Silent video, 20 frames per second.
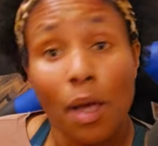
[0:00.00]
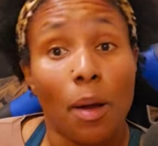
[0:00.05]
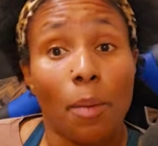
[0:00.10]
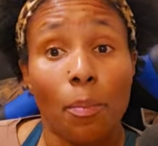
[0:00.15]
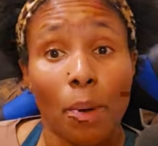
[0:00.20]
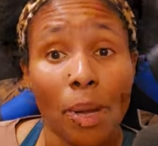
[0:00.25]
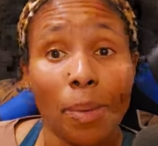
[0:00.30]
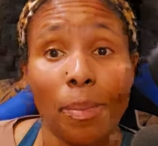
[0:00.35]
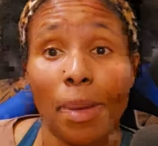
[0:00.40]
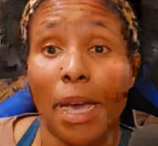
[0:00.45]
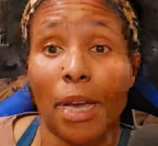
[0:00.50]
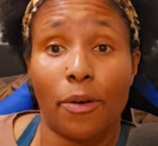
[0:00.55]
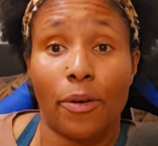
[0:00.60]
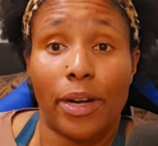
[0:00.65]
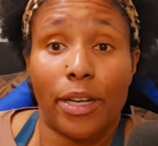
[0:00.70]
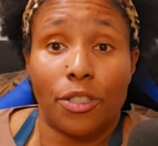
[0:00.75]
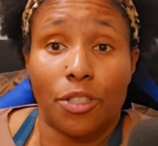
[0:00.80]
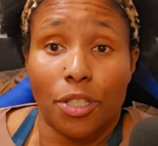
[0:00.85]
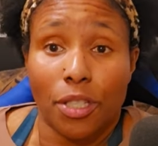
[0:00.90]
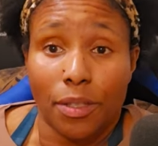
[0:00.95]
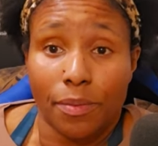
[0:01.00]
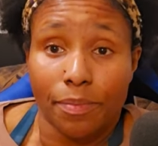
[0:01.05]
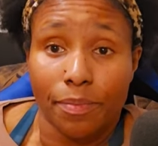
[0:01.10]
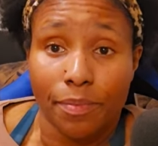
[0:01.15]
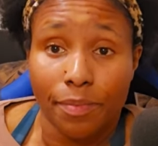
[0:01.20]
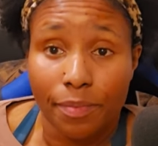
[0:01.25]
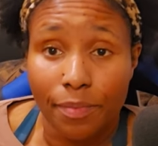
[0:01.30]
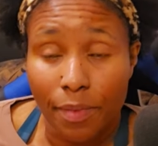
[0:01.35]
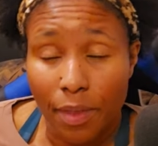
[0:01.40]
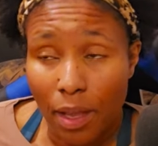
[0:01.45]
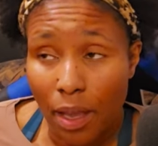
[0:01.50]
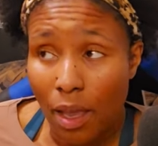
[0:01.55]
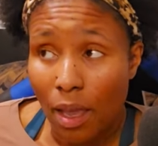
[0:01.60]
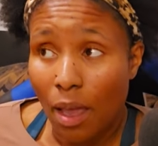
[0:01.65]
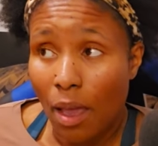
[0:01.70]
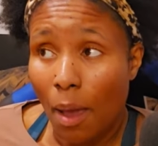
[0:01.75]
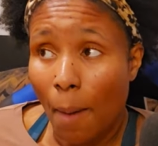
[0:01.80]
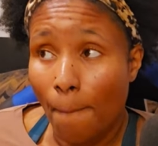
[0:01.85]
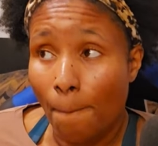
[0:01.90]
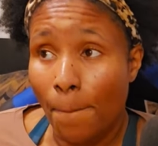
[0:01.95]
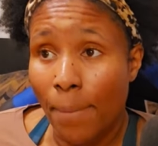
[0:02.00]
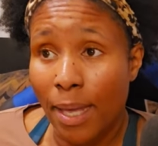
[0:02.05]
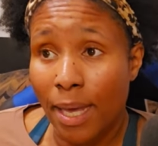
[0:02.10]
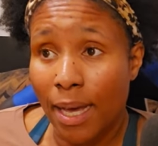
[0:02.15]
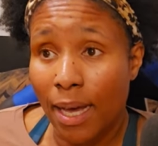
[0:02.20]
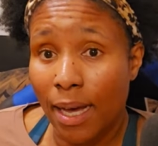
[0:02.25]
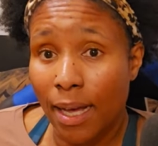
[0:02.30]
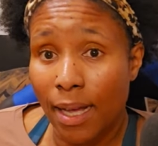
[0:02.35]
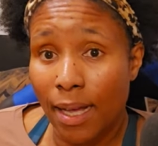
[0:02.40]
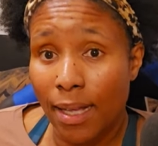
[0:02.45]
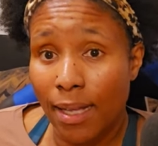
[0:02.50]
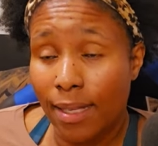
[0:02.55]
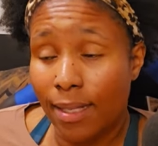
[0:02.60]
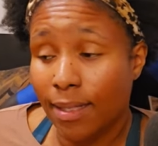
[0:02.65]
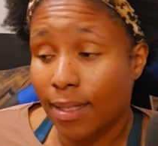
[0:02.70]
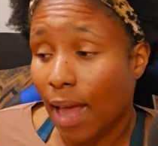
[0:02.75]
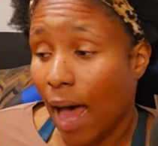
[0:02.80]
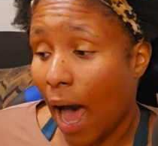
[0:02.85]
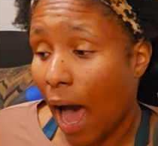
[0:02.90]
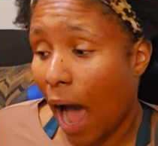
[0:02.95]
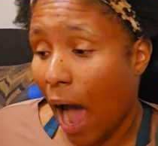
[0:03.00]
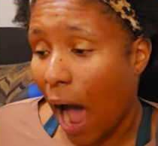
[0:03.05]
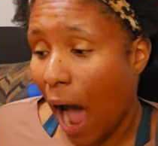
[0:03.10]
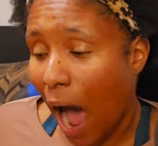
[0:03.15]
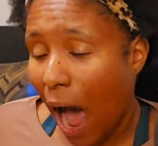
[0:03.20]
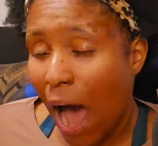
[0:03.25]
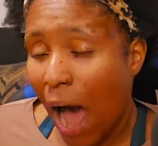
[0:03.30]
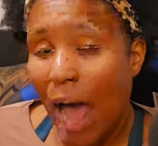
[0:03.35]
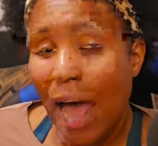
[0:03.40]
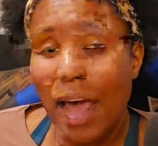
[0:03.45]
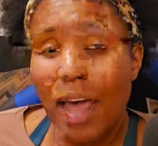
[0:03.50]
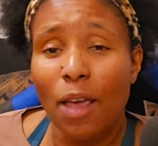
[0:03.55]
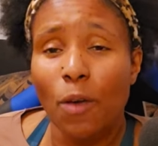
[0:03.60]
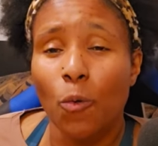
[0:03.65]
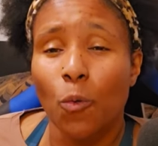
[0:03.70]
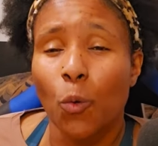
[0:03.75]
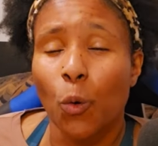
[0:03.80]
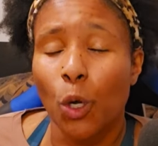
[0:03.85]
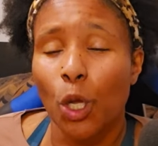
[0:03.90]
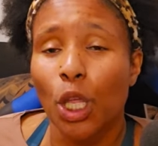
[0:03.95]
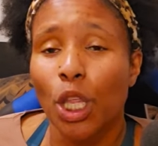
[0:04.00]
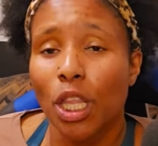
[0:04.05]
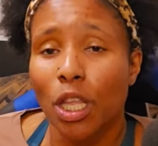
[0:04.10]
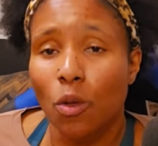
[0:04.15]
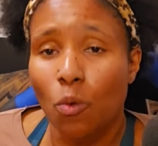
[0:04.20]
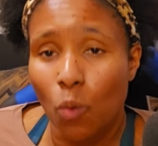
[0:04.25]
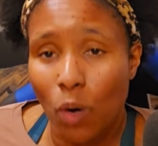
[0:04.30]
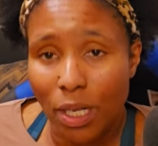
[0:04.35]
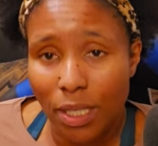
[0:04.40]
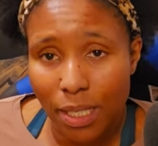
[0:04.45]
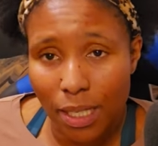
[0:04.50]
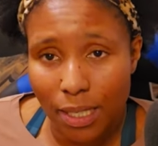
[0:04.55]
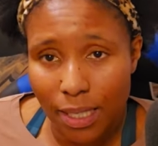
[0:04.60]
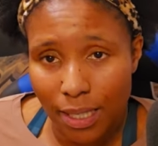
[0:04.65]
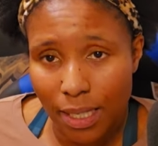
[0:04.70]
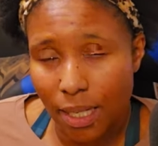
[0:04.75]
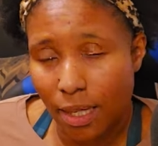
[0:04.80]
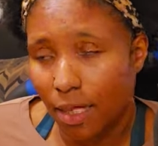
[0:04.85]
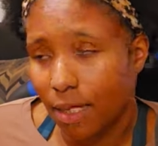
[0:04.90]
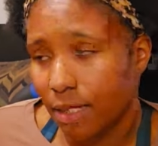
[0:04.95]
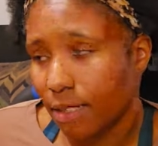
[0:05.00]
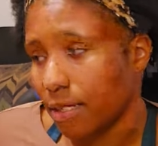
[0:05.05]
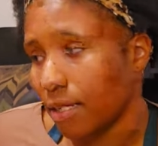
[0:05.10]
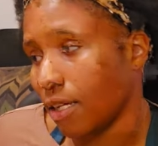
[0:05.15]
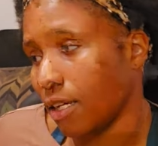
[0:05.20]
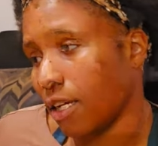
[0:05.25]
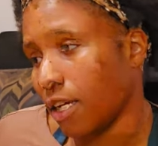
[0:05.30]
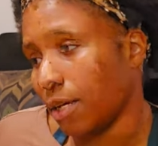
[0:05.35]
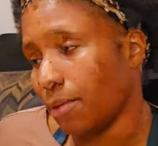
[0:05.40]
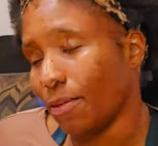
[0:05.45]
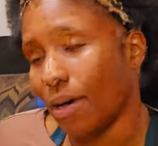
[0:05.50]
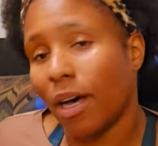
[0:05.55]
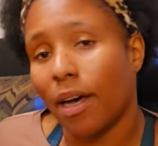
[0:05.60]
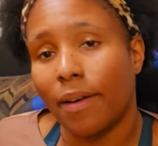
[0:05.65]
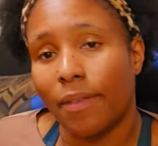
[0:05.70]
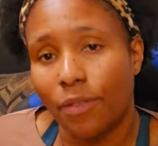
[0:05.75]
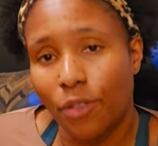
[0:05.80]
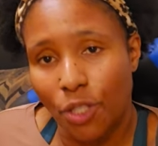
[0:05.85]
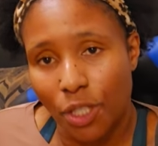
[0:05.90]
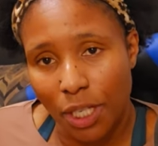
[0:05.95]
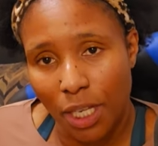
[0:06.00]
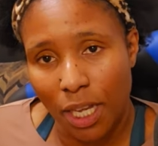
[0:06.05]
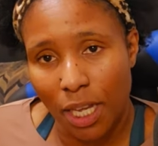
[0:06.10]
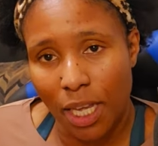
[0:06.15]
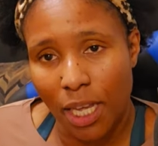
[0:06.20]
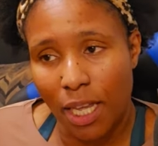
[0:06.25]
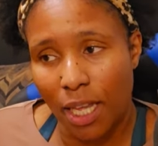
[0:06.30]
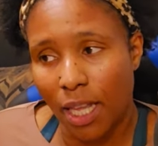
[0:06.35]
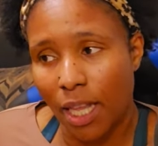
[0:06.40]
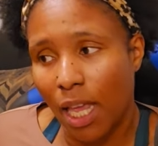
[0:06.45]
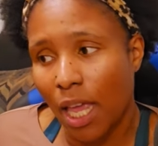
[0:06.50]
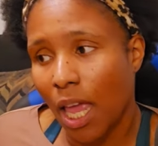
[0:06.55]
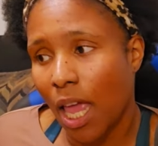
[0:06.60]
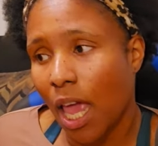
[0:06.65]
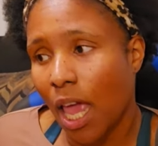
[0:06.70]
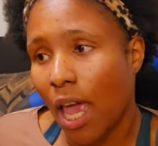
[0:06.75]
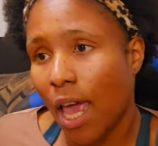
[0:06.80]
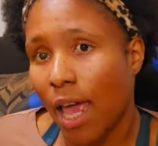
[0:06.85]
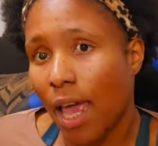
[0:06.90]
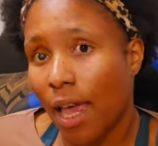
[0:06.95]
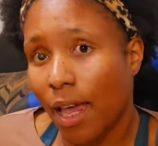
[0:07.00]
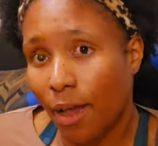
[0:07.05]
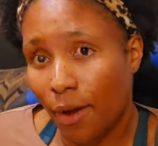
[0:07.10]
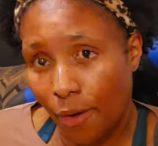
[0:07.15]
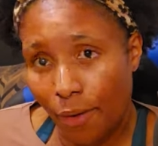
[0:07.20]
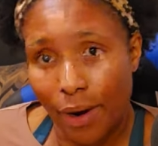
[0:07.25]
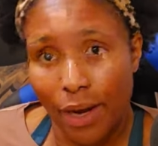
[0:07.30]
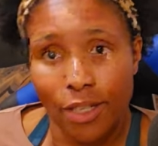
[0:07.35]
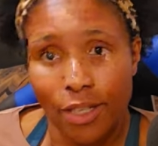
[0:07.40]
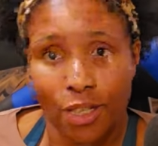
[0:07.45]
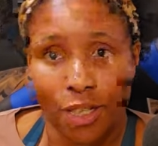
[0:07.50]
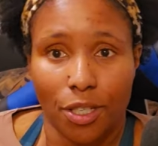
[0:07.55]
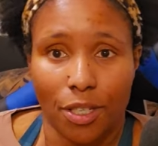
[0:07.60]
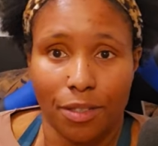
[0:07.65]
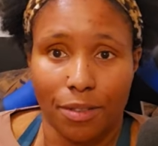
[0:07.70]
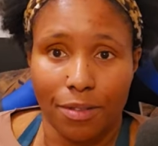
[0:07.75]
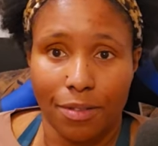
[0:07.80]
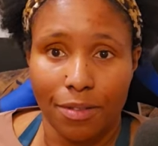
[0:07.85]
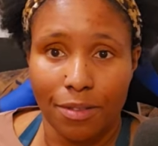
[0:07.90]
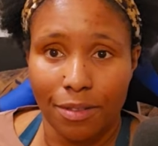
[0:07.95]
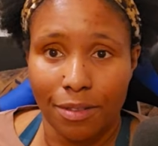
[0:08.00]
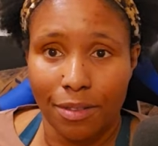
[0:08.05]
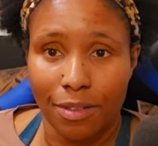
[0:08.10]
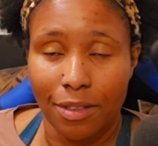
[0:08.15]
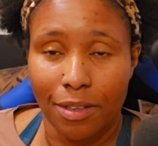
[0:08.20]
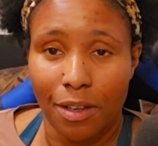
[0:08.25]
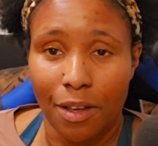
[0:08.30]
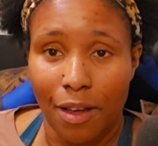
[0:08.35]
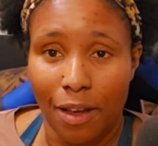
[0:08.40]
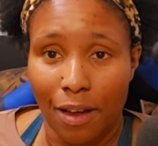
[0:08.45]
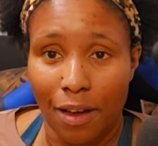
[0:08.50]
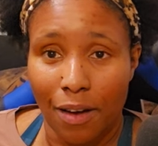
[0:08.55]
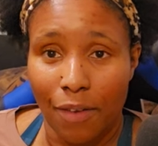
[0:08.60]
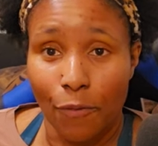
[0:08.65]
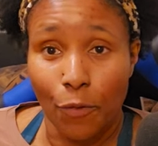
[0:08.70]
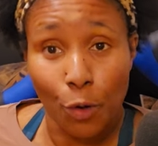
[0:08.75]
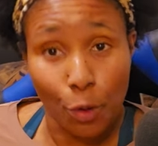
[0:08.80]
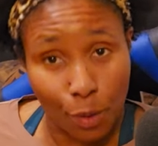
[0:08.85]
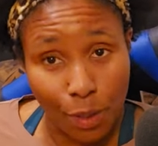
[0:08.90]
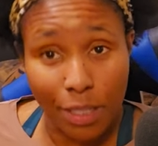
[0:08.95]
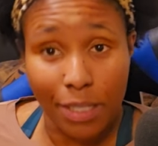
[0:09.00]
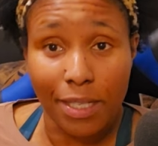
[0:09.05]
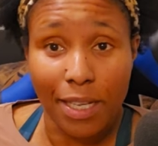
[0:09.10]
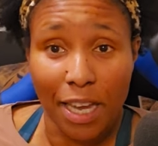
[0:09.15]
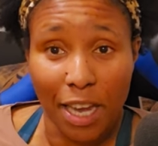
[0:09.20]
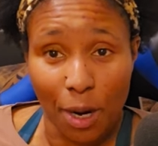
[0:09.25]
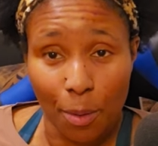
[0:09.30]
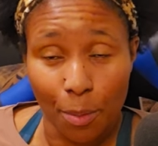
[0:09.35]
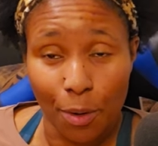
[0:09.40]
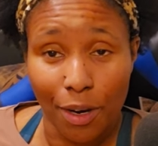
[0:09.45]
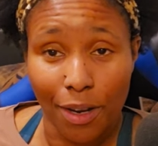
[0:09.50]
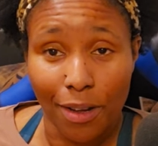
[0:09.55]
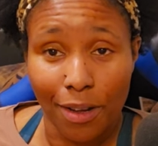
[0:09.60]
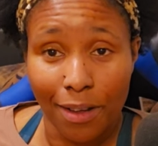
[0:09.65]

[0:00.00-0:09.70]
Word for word: bring back Gretchen because I really want to see the team of Jen and Gretchen versus Tamra.